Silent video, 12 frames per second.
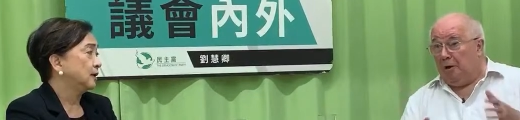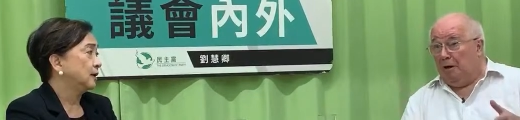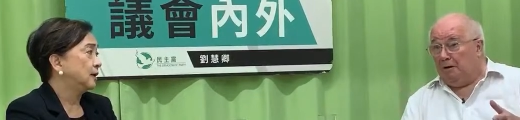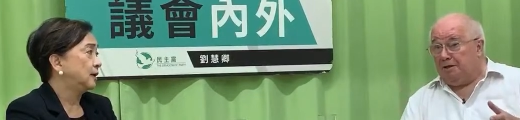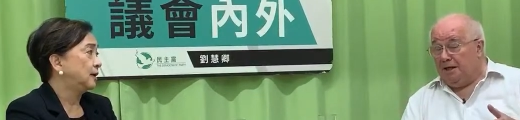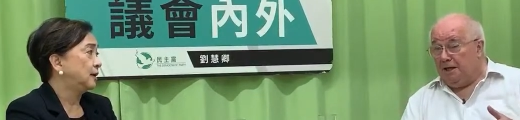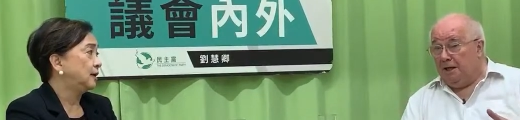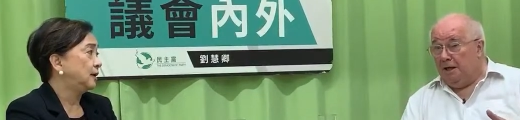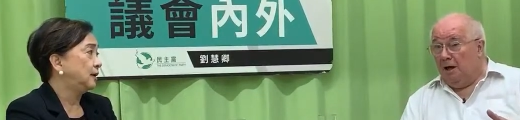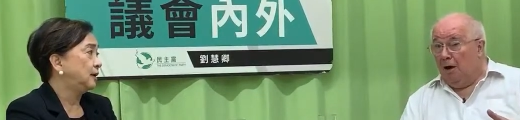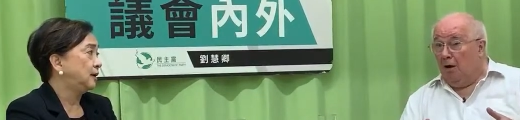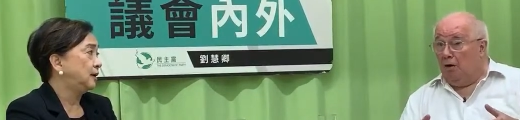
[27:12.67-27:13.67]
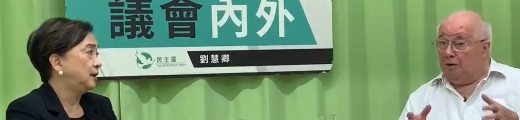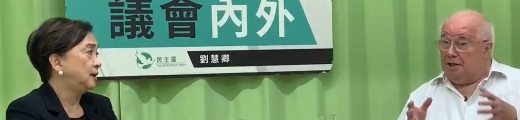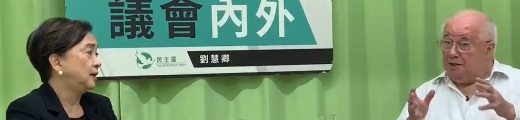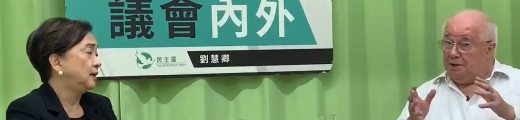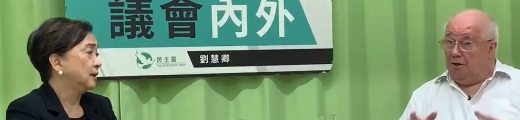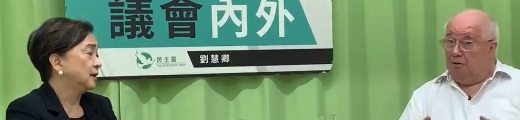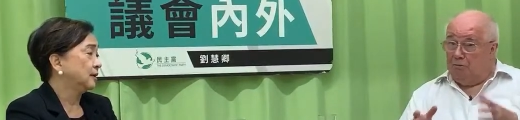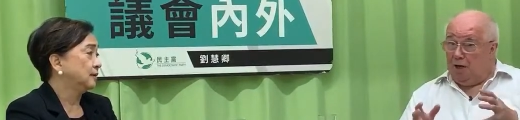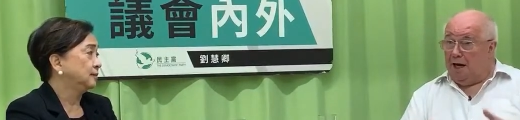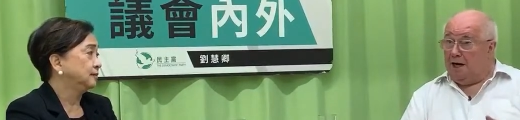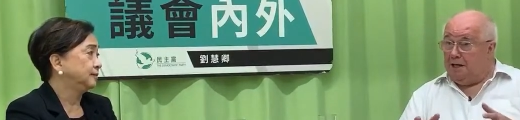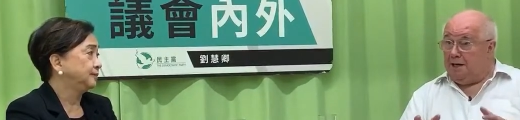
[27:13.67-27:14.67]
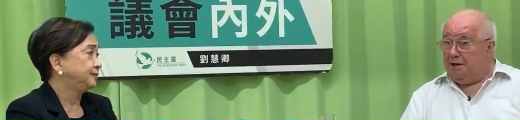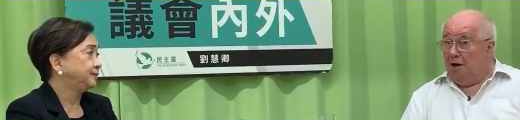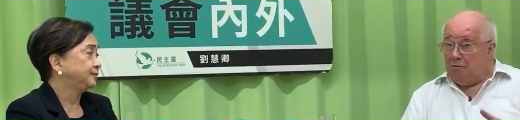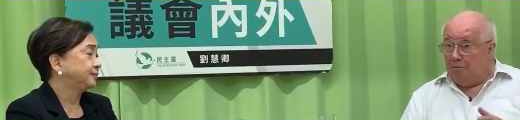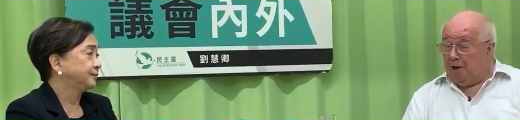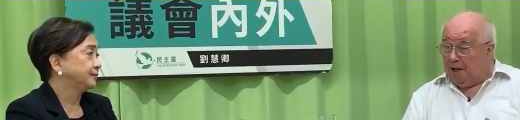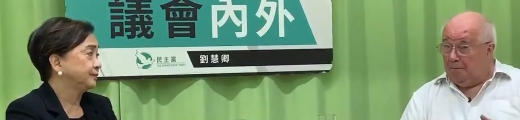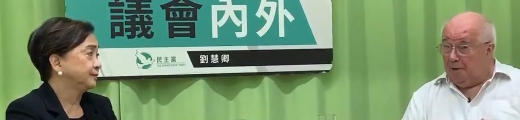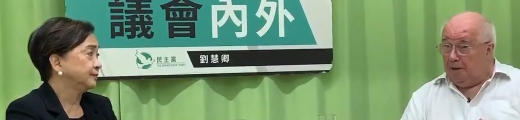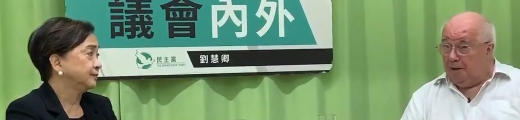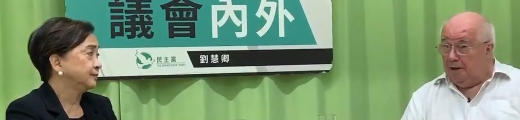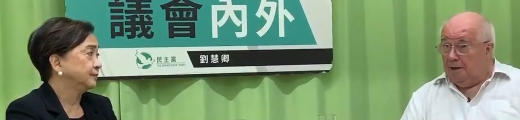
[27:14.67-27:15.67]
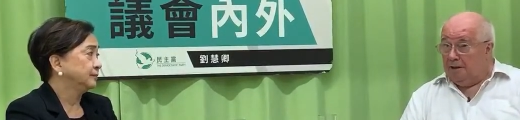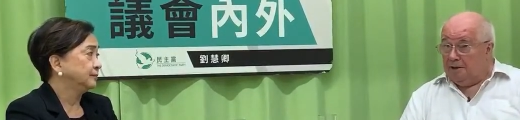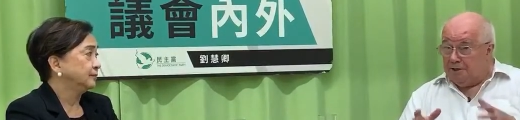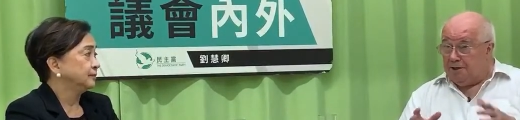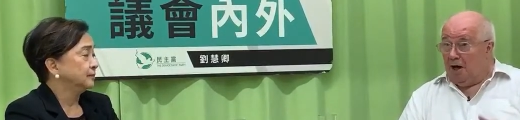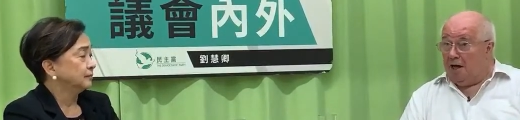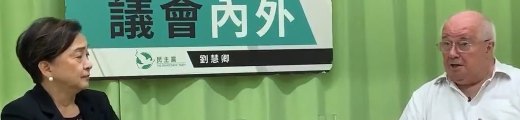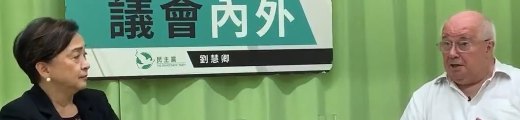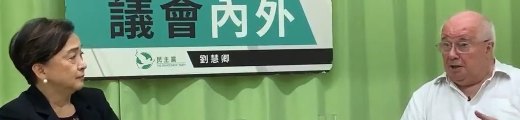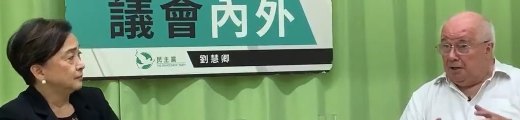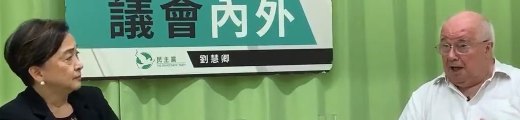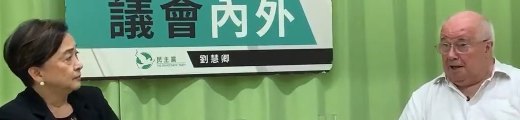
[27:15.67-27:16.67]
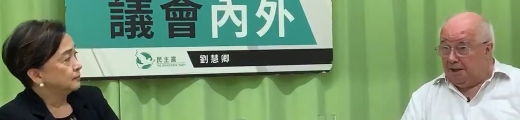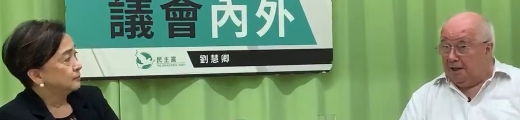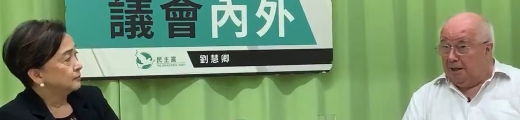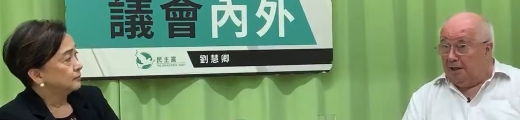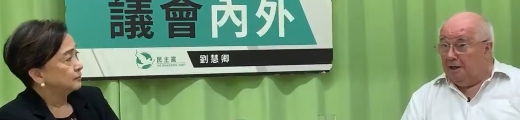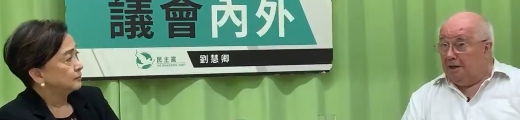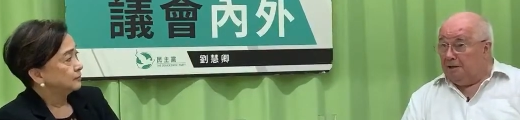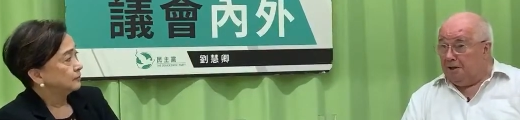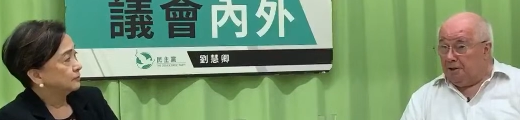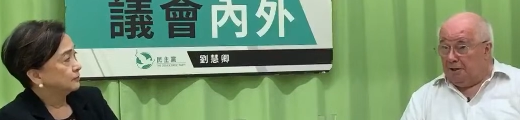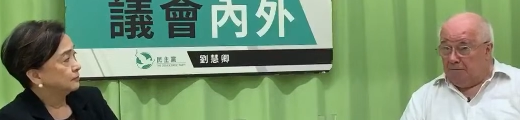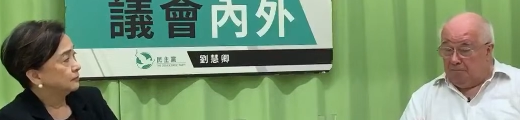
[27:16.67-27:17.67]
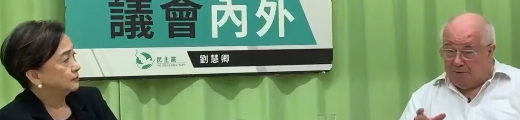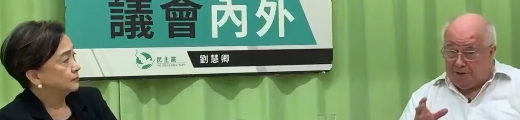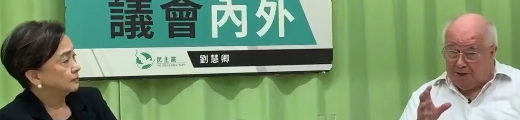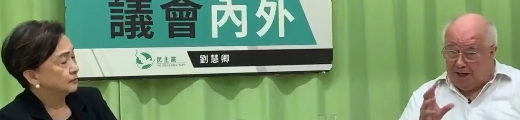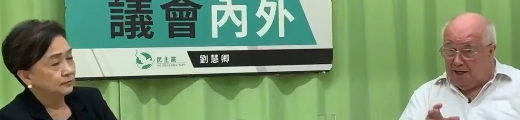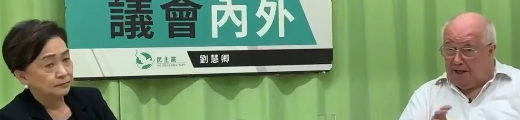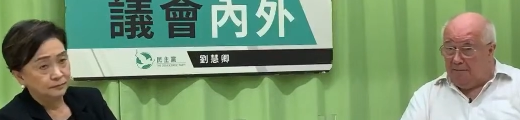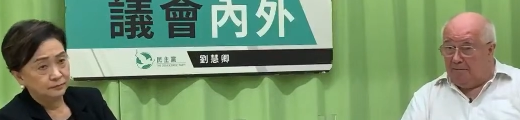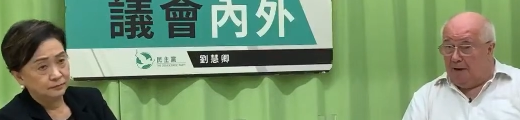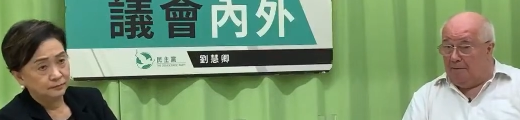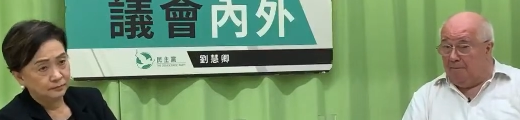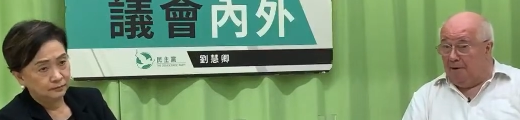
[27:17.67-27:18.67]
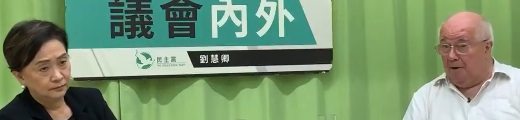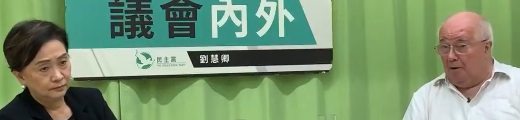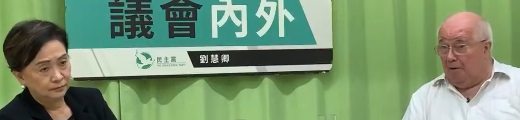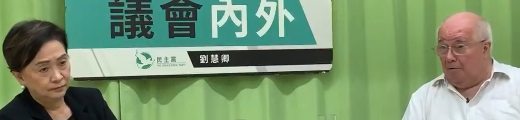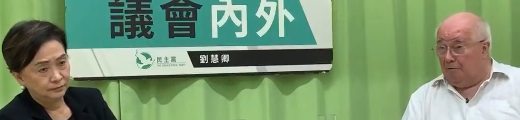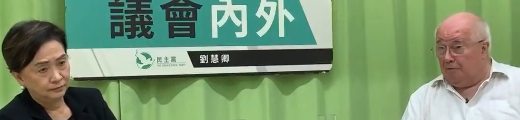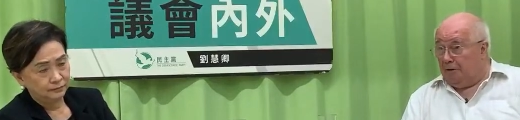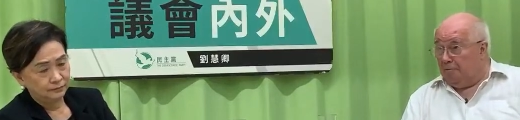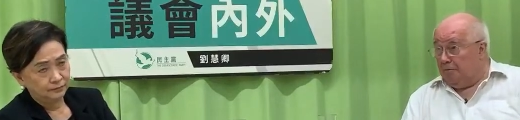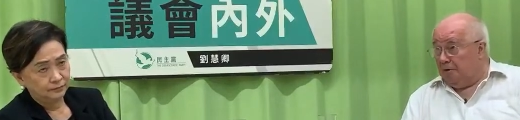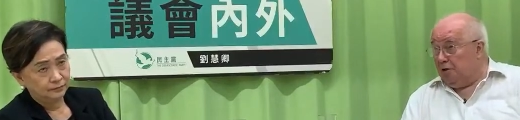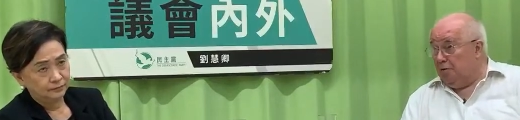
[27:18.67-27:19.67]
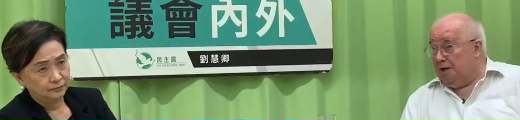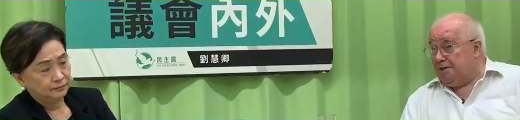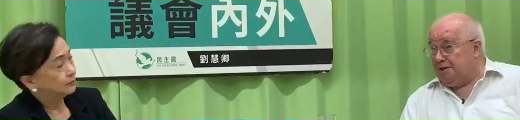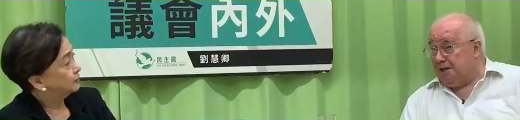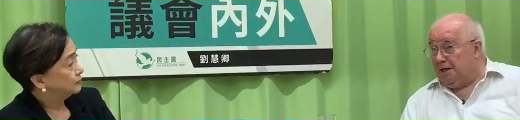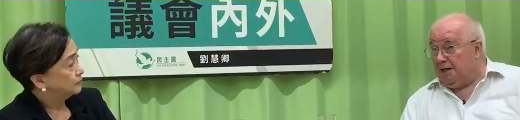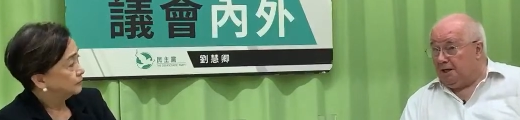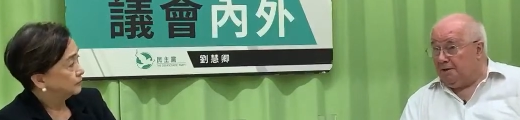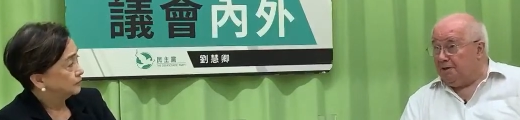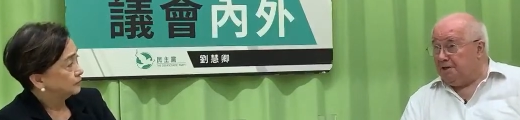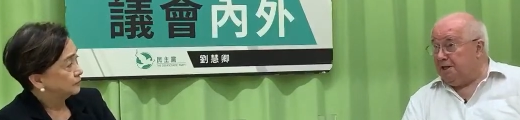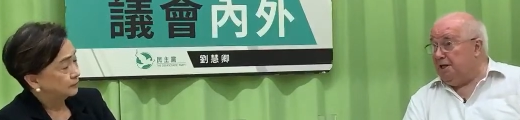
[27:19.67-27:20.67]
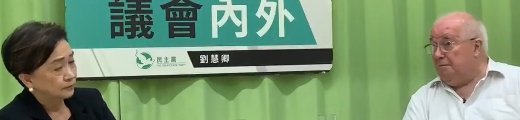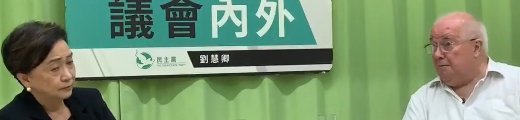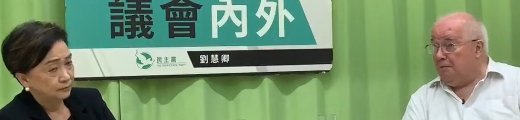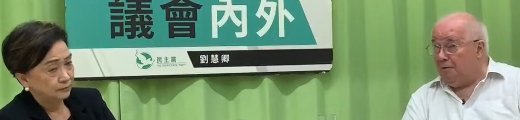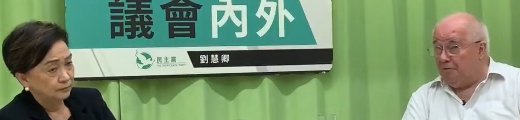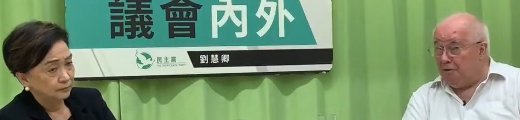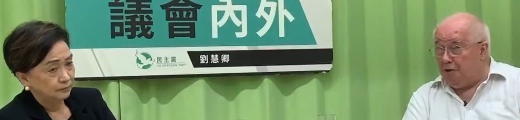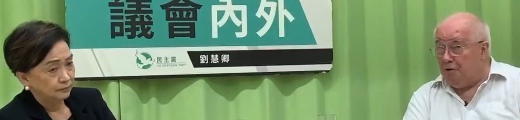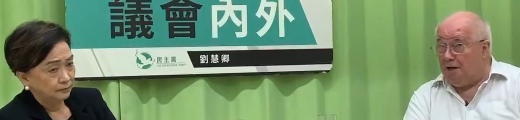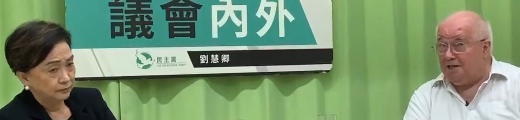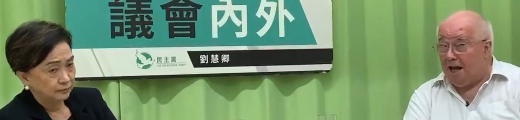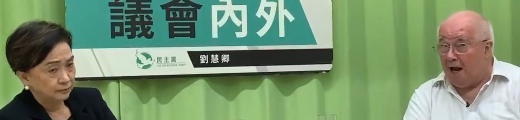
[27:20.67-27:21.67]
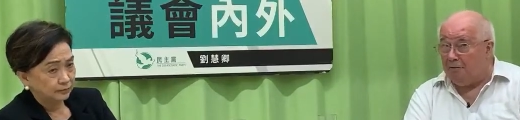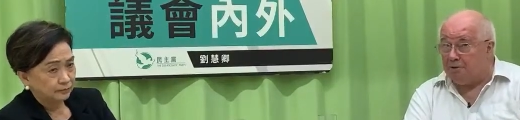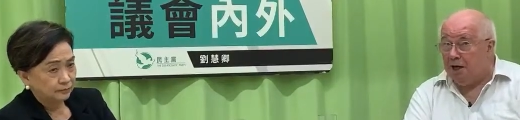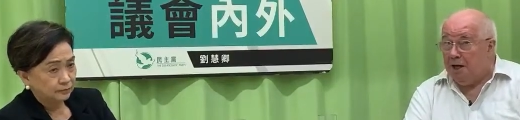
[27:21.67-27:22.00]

Speaker 1: party, on its own headed notepaper, signed a letter to the senior member of the U S Senate and the senior member of the U S House